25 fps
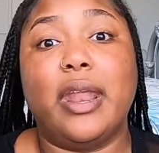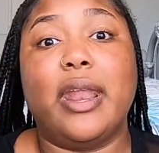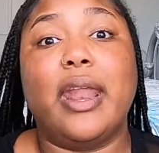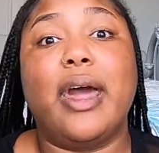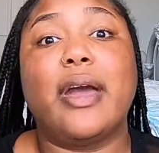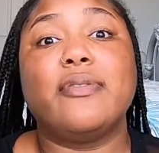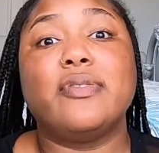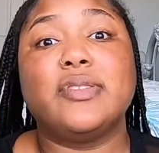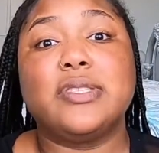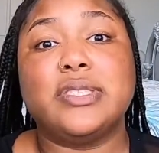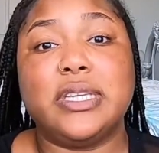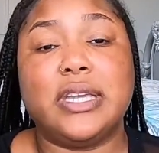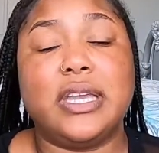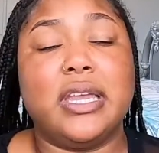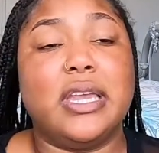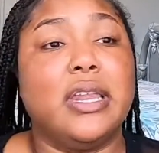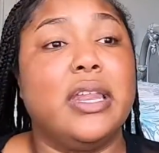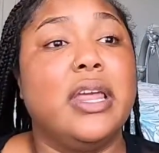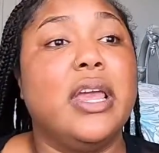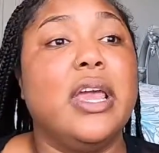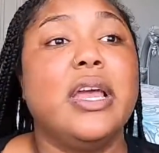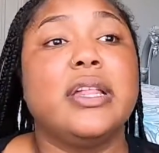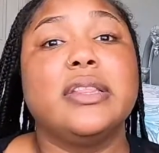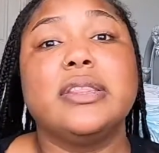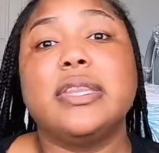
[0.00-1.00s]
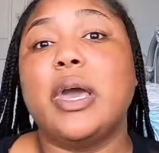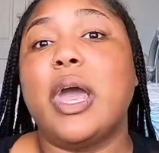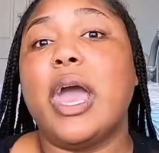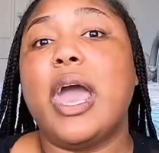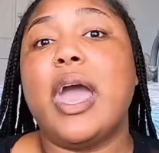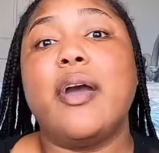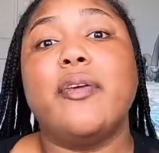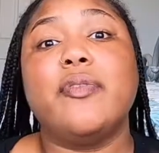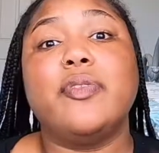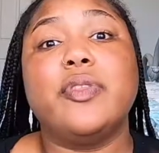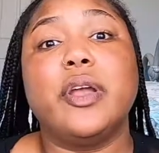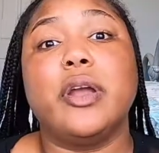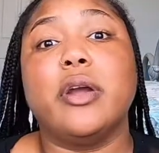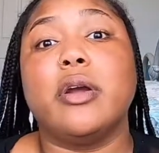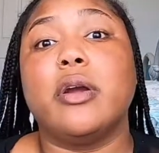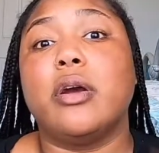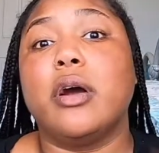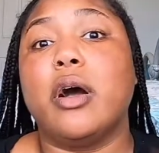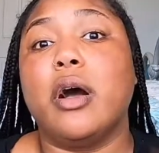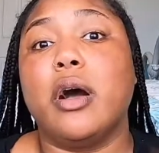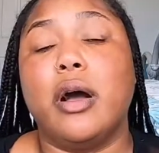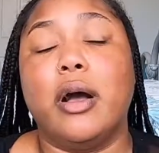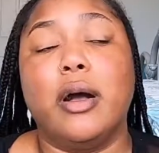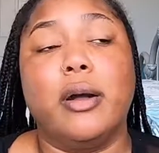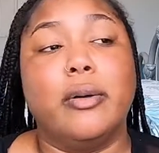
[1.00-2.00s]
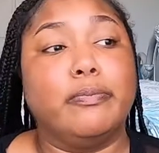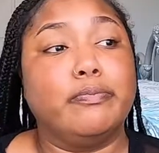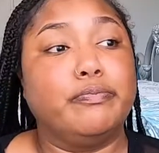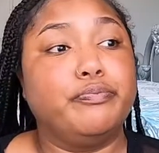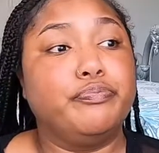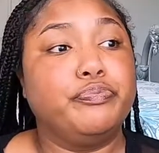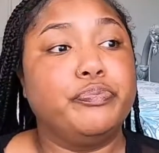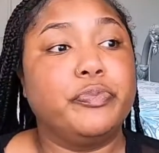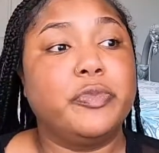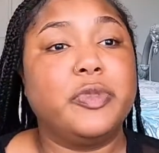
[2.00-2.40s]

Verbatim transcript: that I've seen that have their um,